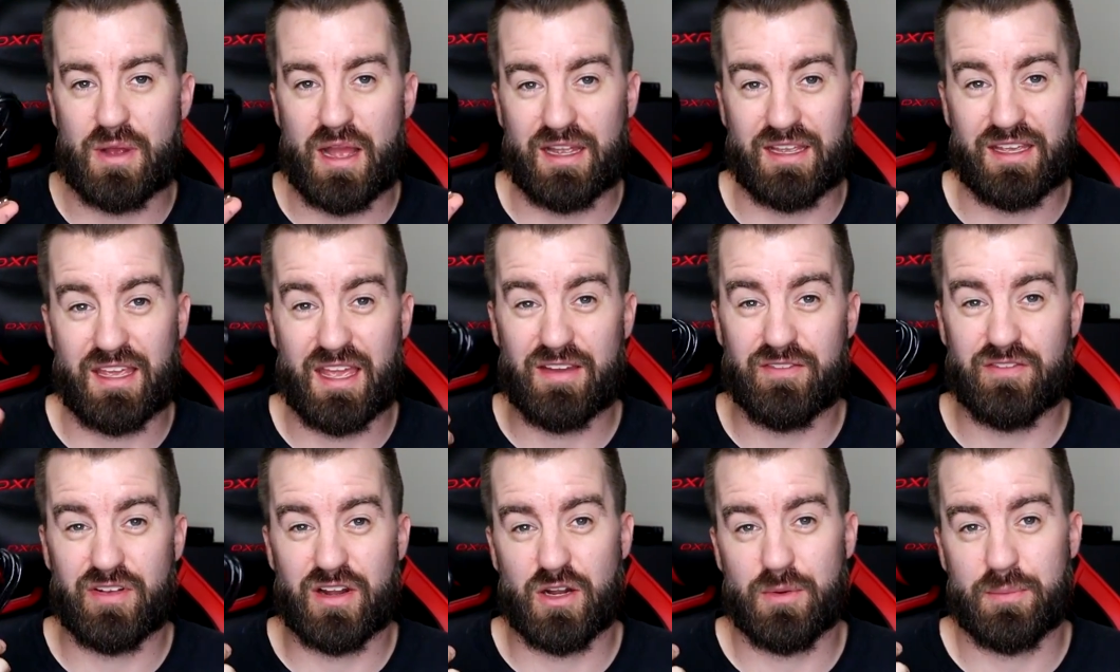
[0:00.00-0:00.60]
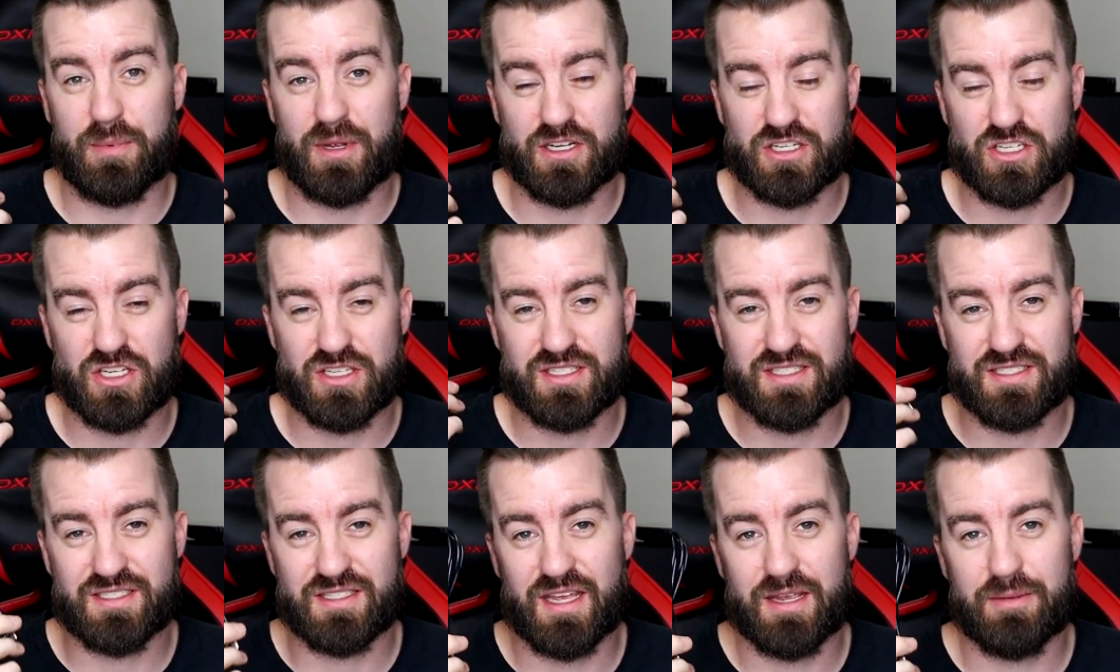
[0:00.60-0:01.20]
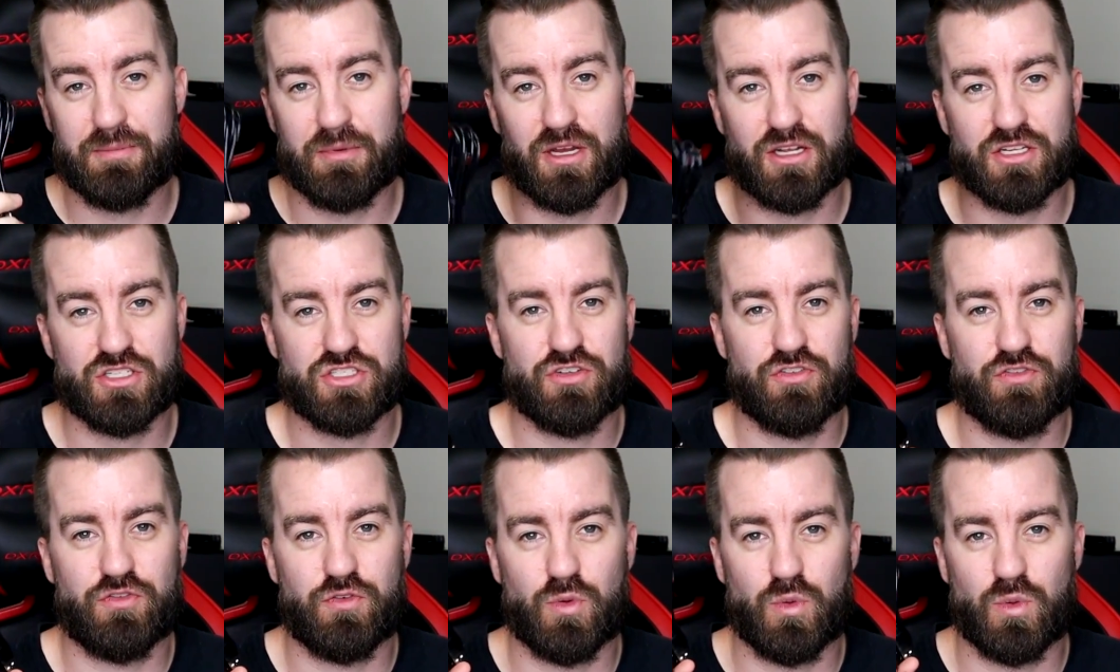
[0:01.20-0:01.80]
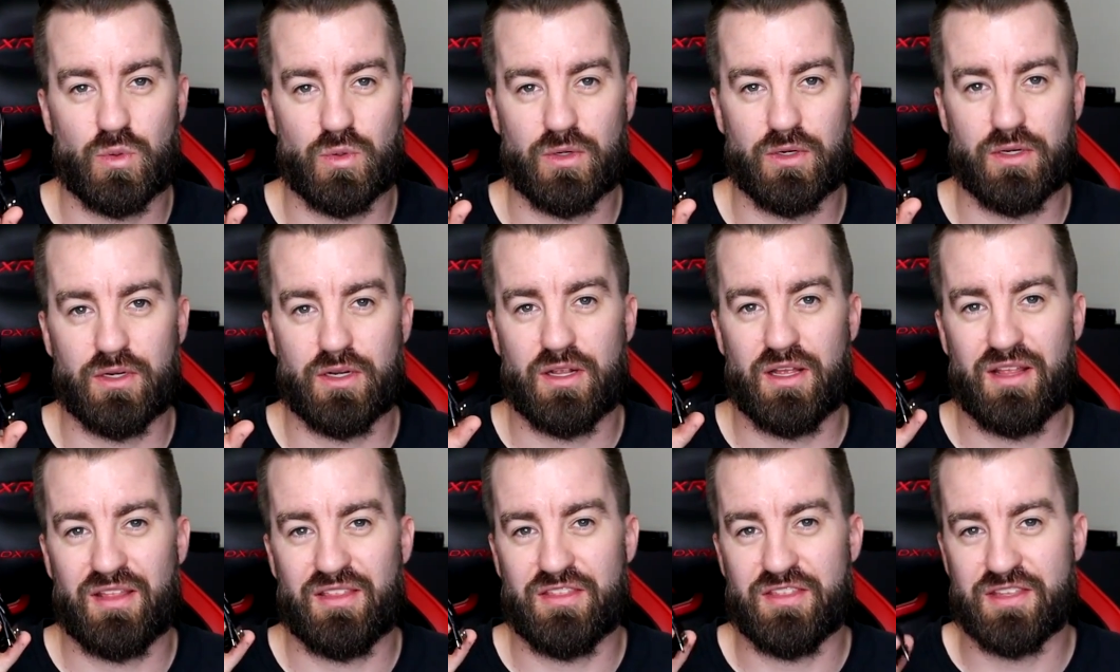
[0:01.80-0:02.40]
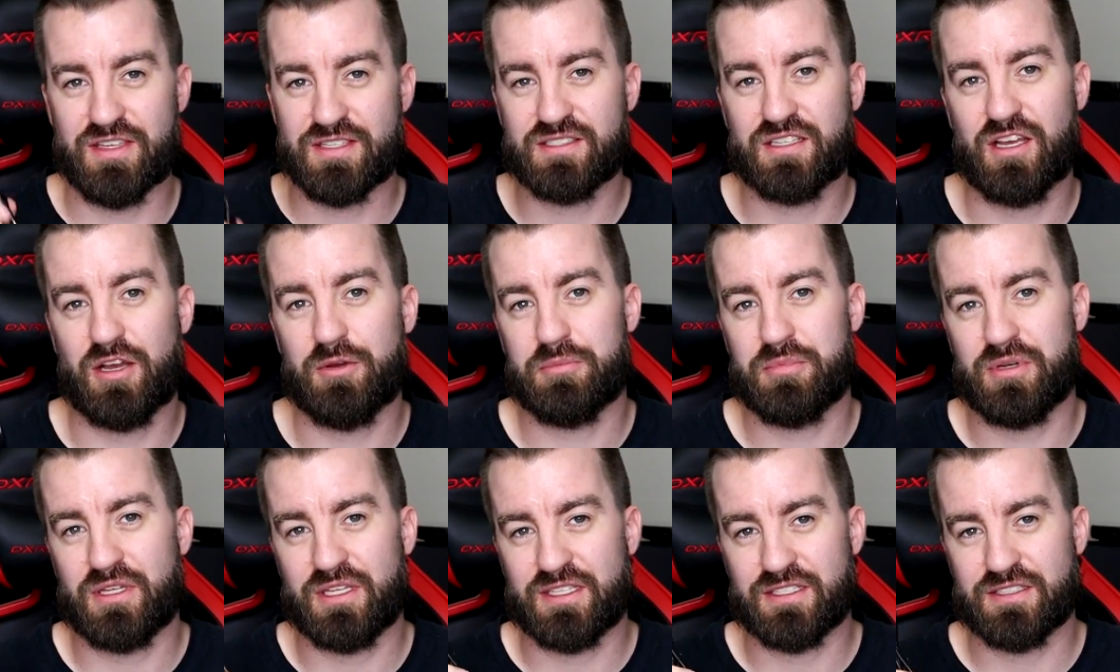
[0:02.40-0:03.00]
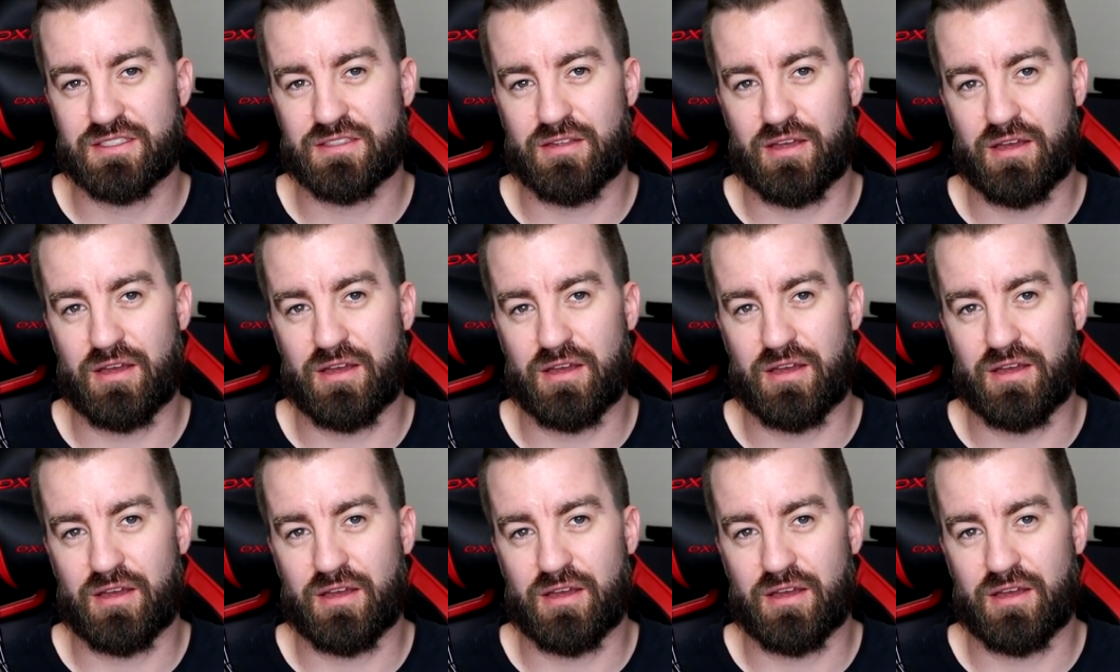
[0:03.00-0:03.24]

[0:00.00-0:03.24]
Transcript: I can't very much say much for this company